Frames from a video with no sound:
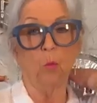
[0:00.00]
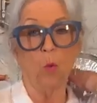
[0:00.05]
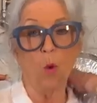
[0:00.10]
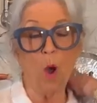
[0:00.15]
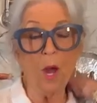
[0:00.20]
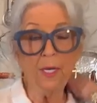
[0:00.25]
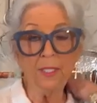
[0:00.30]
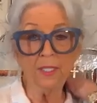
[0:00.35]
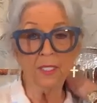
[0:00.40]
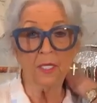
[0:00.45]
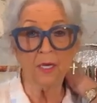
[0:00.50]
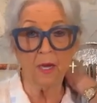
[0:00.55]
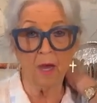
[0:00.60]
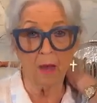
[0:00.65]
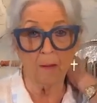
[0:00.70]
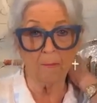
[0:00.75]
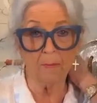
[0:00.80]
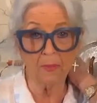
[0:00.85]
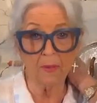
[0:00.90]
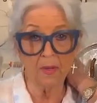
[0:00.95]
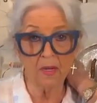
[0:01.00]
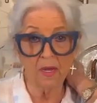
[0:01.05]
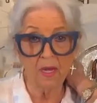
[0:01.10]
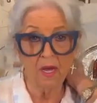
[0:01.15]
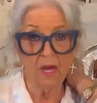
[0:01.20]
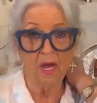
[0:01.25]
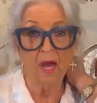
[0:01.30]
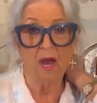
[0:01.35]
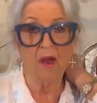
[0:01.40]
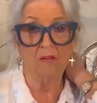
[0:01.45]
one cup
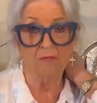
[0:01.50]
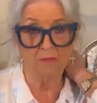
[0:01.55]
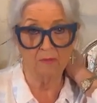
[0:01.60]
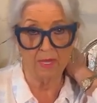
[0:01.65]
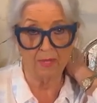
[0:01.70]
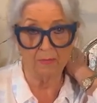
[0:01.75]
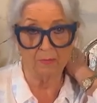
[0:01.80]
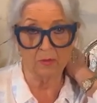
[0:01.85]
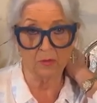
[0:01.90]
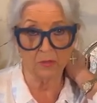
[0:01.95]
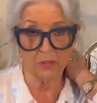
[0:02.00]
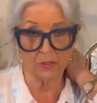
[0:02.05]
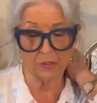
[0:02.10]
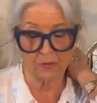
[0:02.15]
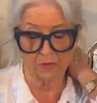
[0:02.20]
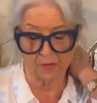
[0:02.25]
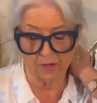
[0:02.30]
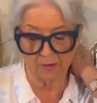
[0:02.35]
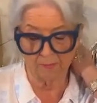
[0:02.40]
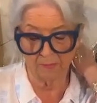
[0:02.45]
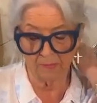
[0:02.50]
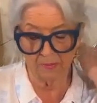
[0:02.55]
of maple syrup.